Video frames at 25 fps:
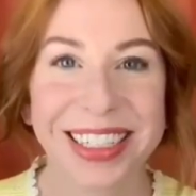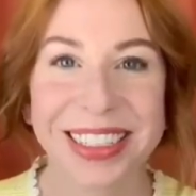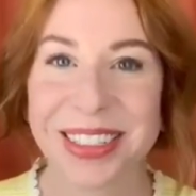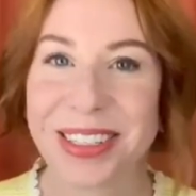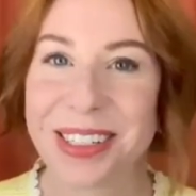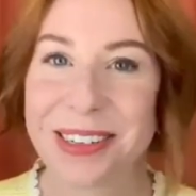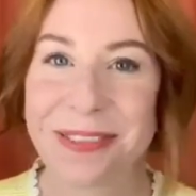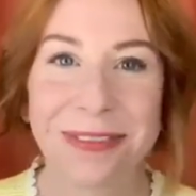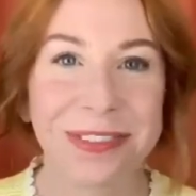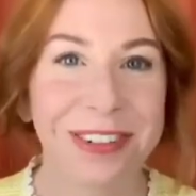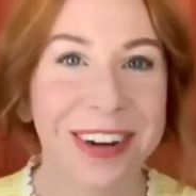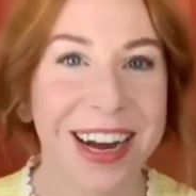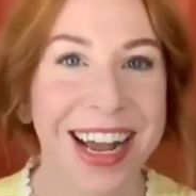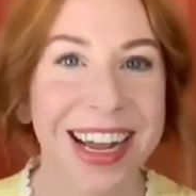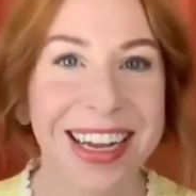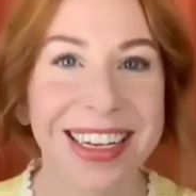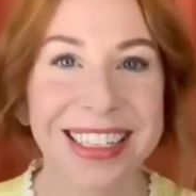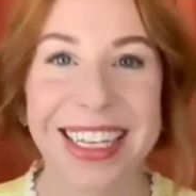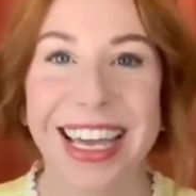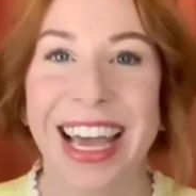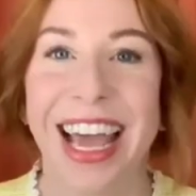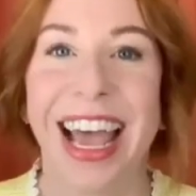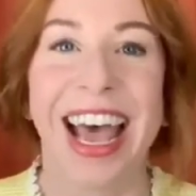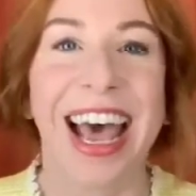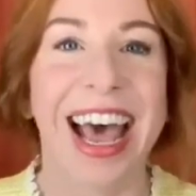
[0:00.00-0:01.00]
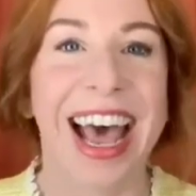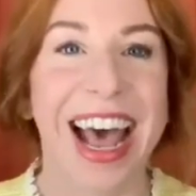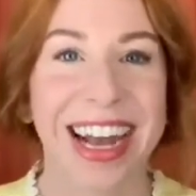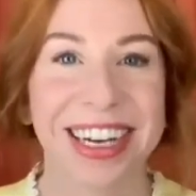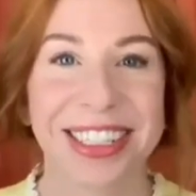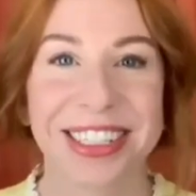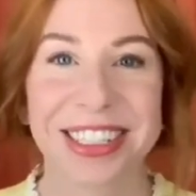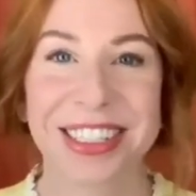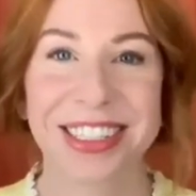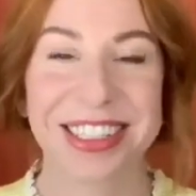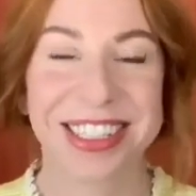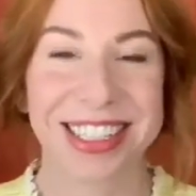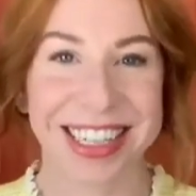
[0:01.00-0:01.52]
your friend,
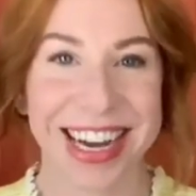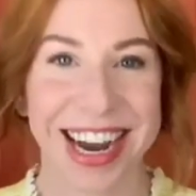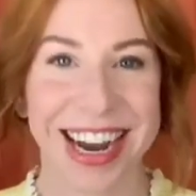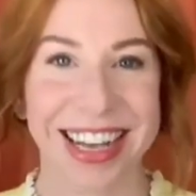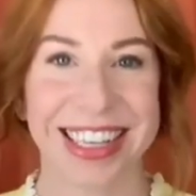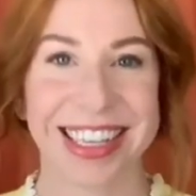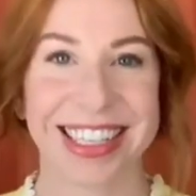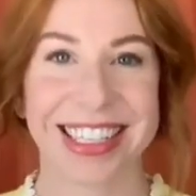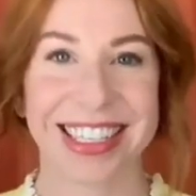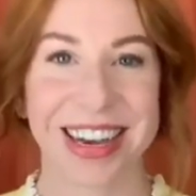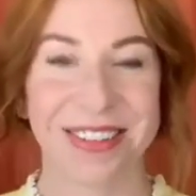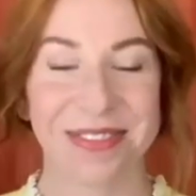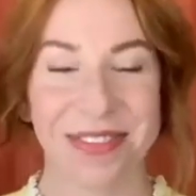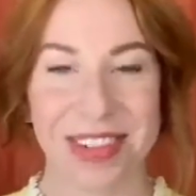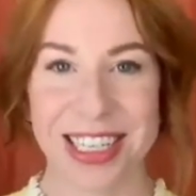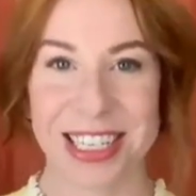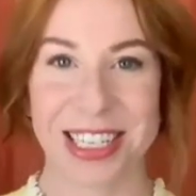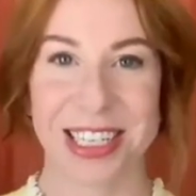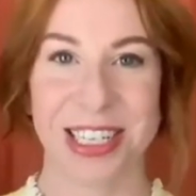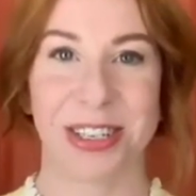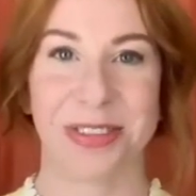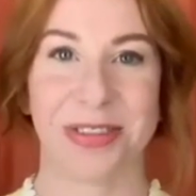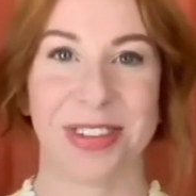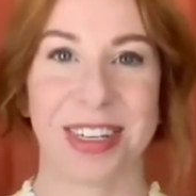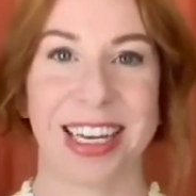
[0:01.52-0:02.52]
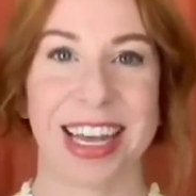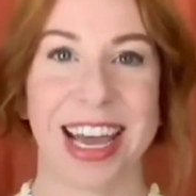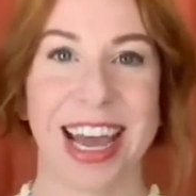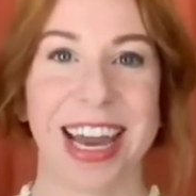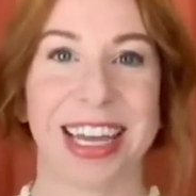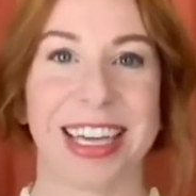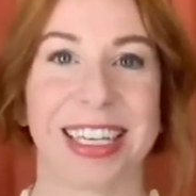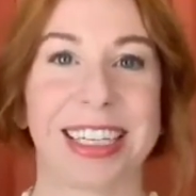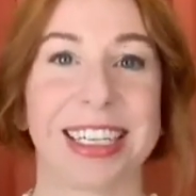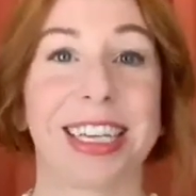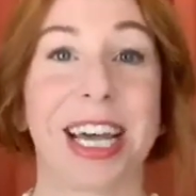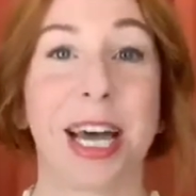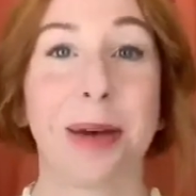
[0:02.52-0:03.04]
actor, stylist, and vintage
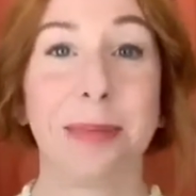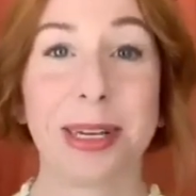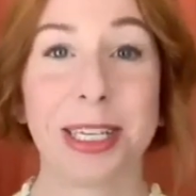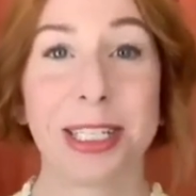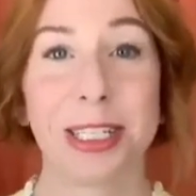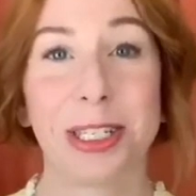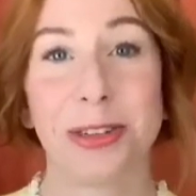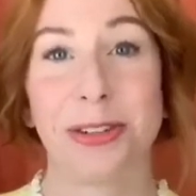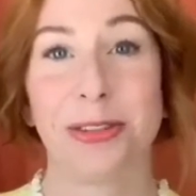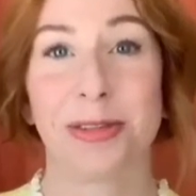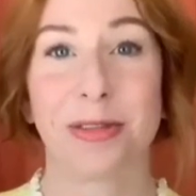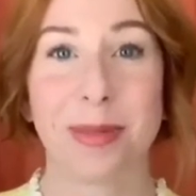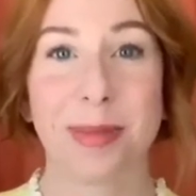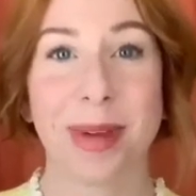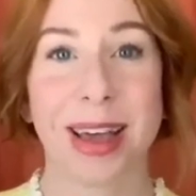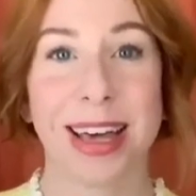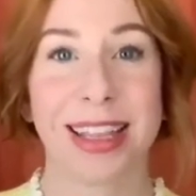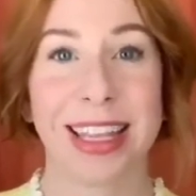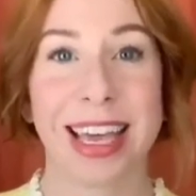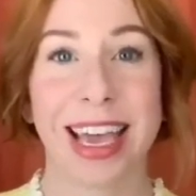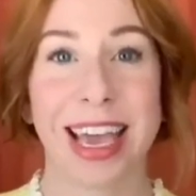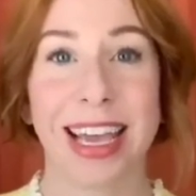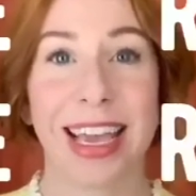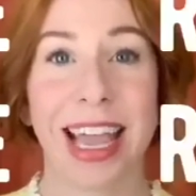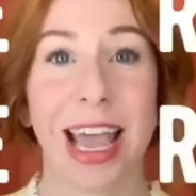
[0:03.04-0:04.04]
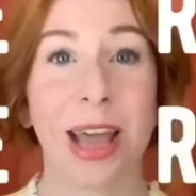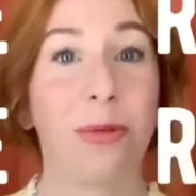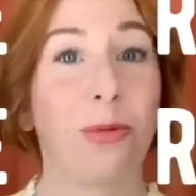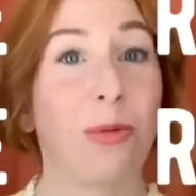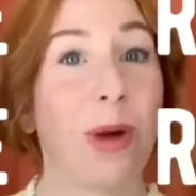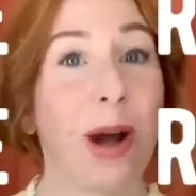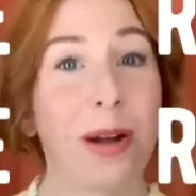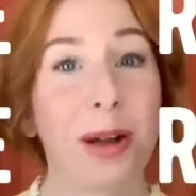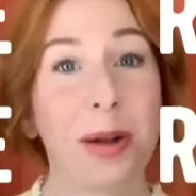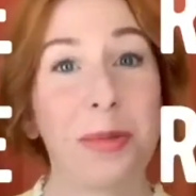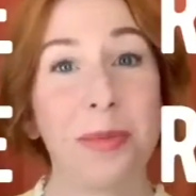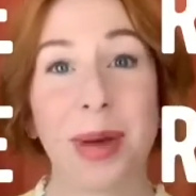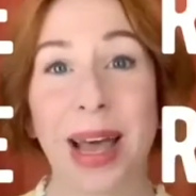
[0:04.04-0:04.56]
fanatic, coming to you from LA, and
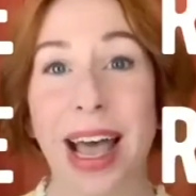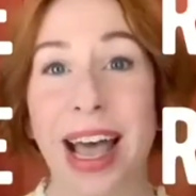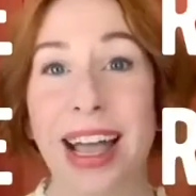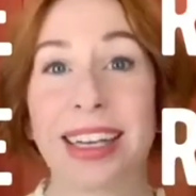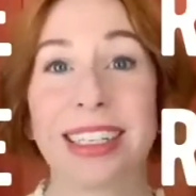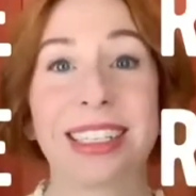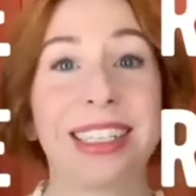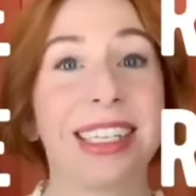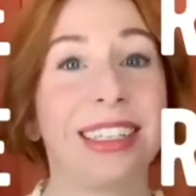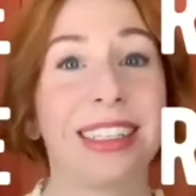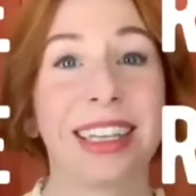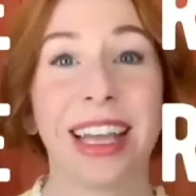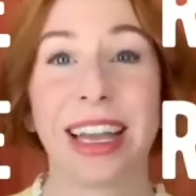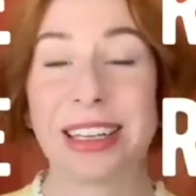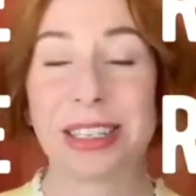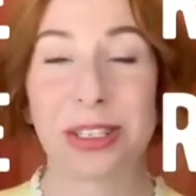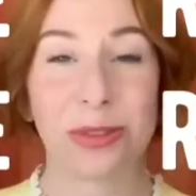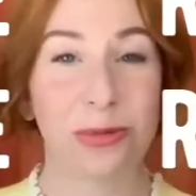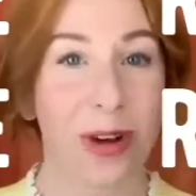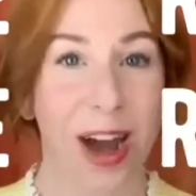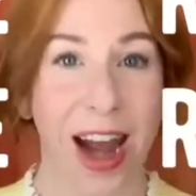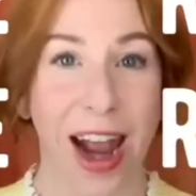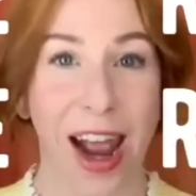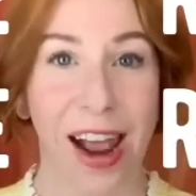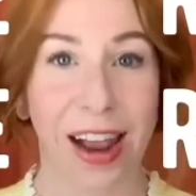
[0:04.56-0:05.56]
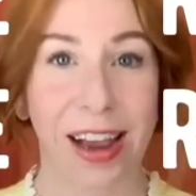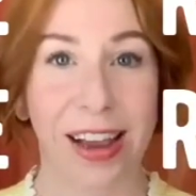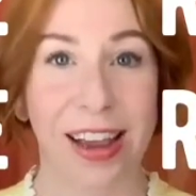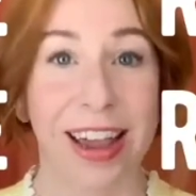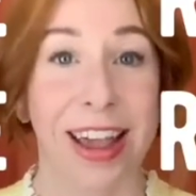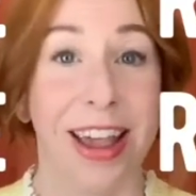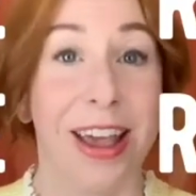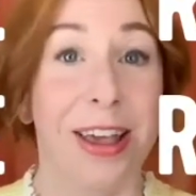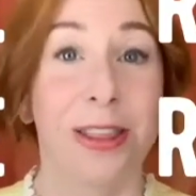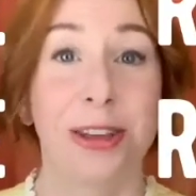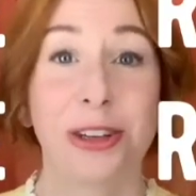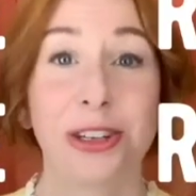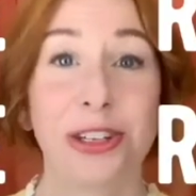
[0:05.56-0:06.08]
welcome back to Nice Rack,
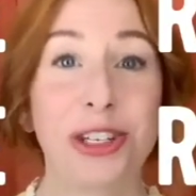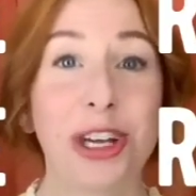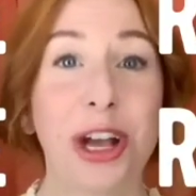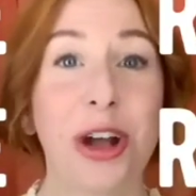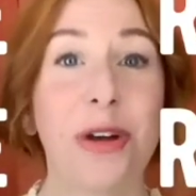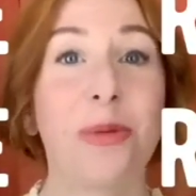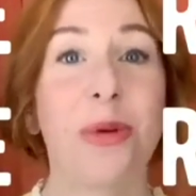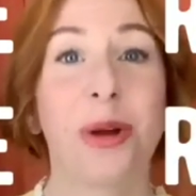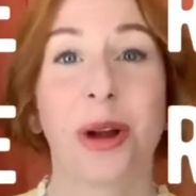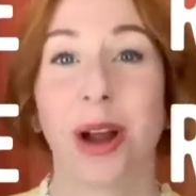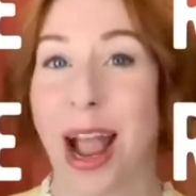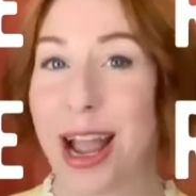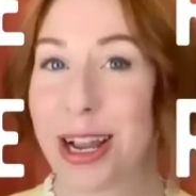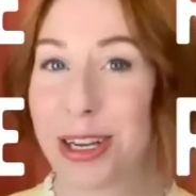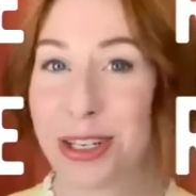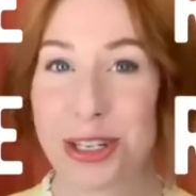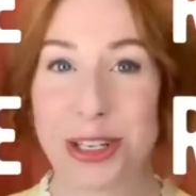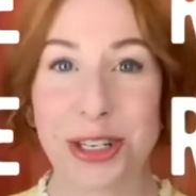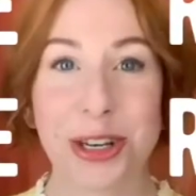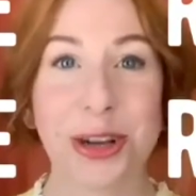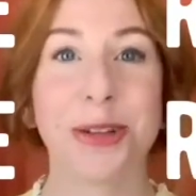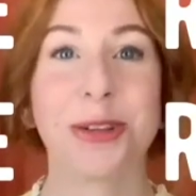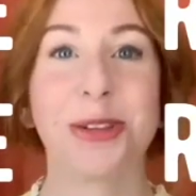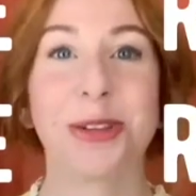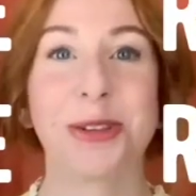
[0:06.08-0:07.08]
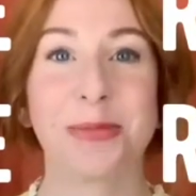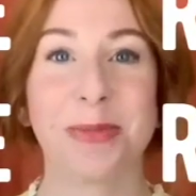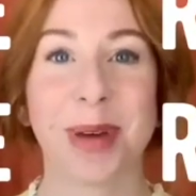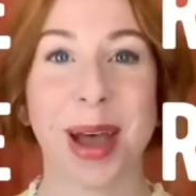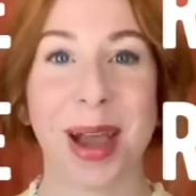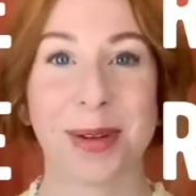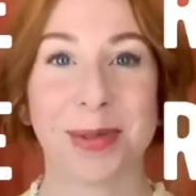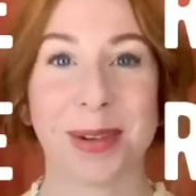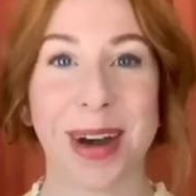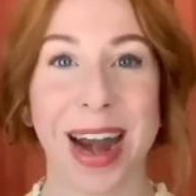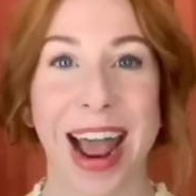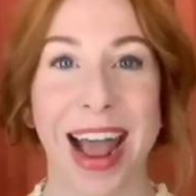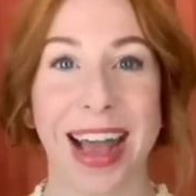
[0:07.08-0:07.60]
the show where I show you my
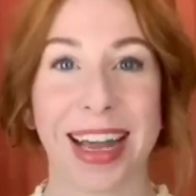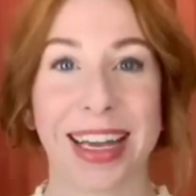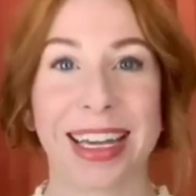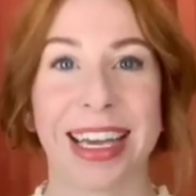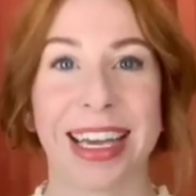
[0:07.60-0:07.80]
rack.